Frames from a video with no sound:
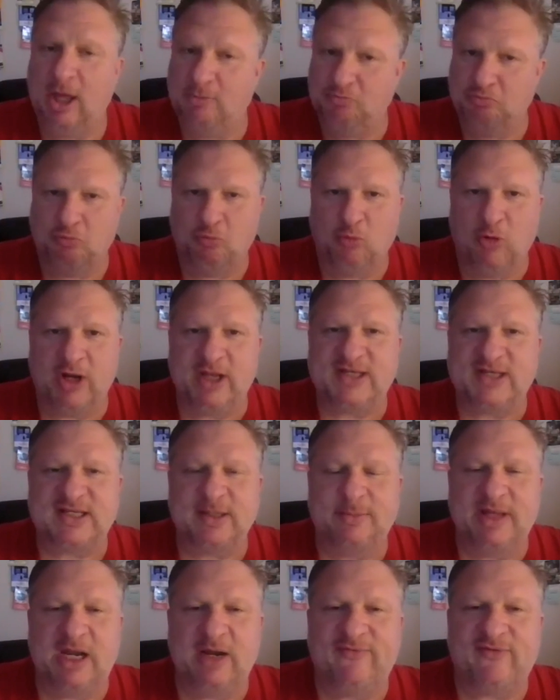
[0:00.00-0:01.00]
What is
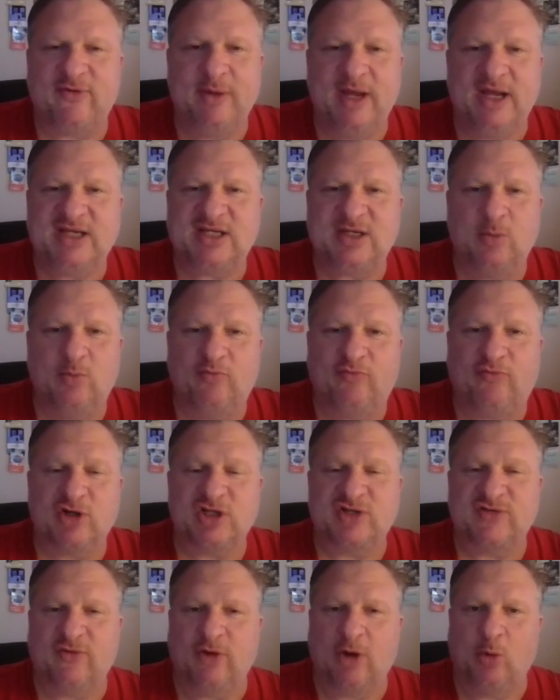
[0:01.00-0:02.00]
some of that information?
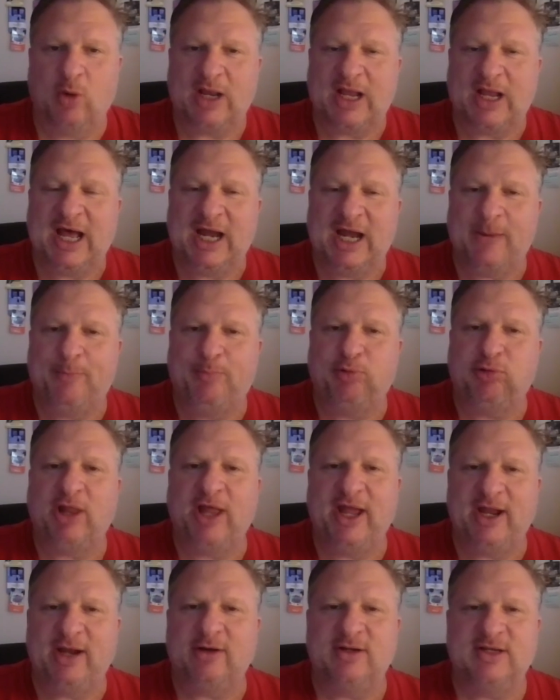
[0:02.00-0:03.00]
First of all, what kind of
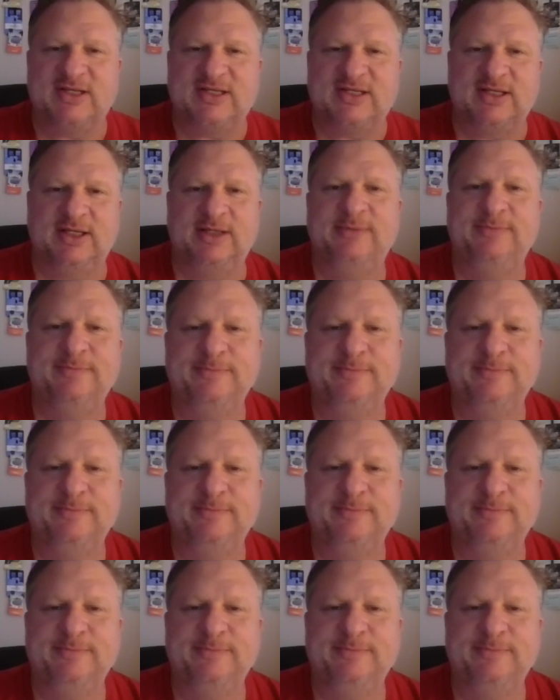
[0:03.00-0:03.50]
player is he?